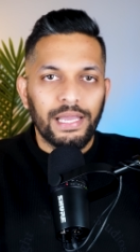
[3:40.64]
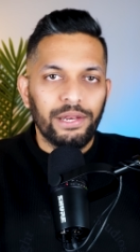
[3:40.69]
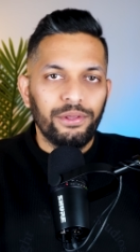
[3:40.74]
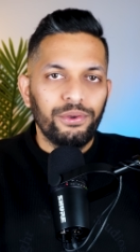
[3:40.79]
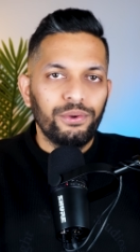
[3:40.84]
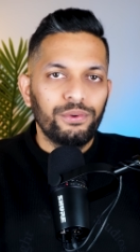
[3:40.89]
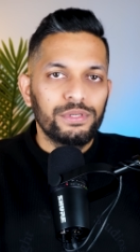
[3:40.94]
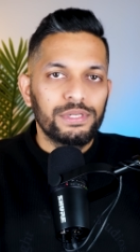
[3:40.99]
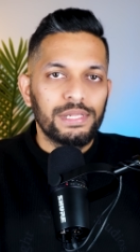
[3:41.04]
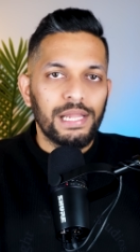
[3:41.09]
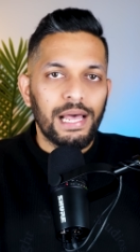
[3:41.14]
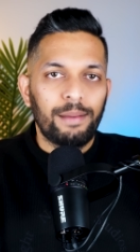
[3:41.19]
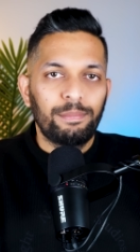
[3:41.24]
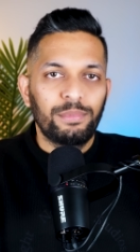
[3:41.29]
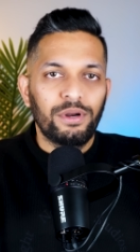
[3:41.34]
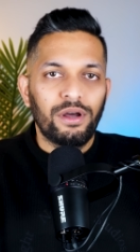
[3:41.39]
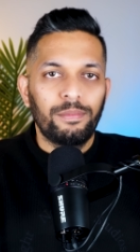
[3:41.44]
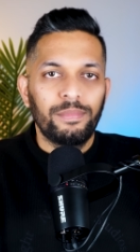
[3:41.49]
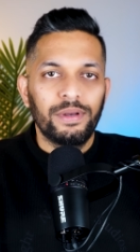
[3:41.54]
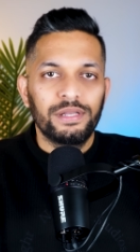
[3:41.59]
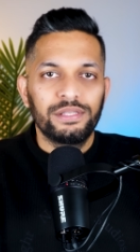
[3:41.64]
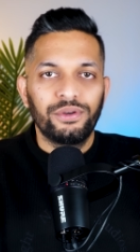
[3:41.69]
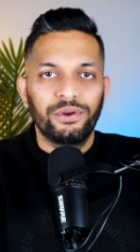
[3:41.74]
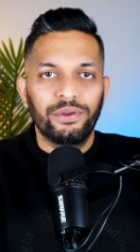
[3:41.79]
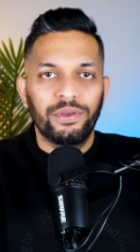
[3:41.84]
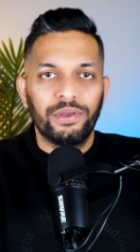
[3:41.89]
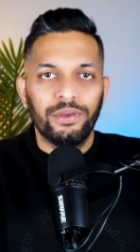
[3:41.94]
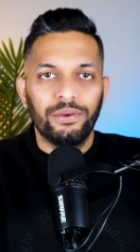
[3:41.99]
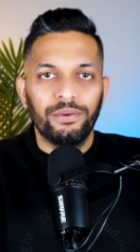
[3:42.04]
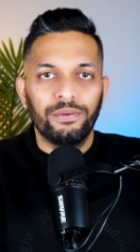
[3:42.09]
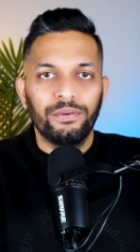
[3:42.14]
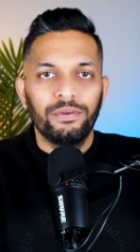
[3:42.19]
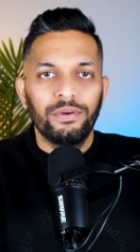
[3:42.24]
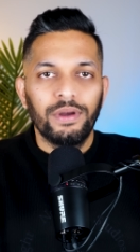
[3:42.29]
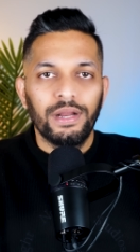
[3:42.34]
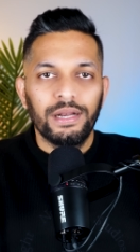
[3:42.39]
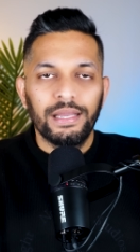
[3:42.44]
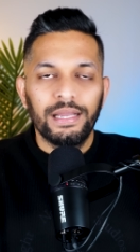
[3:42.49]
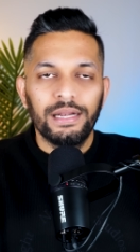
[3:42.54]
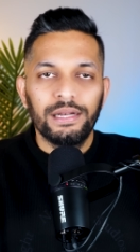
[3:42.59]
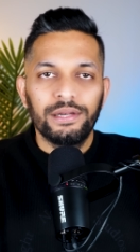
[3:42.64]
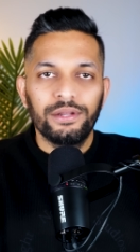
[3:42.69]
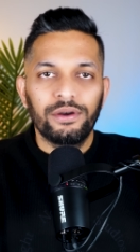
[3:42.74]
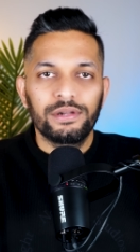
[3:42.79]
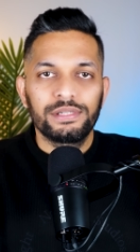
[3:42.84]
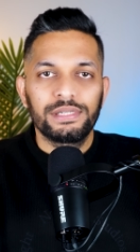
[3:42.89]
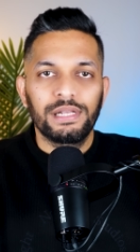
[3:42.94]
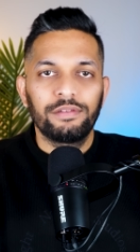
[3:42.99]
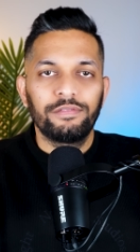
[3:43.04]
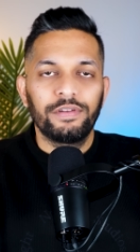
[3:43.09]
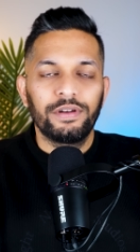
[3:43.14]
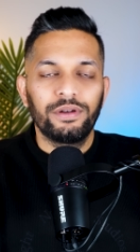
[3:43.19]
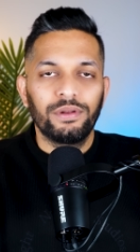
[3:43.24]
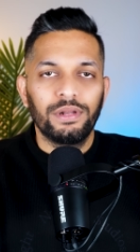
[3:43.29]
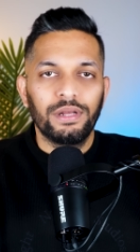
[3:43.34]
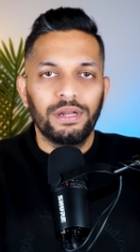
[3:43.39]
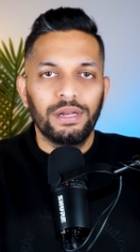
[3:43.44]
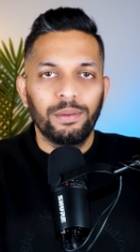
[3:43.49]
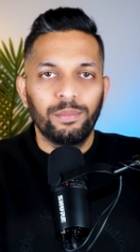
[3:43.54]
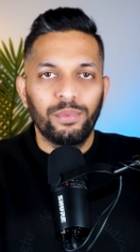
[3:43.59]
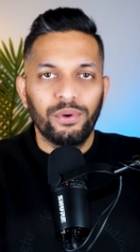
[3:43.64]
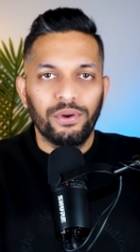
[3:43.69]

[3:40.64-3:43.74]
Can you use laptop as your cue and guilt yourself into learning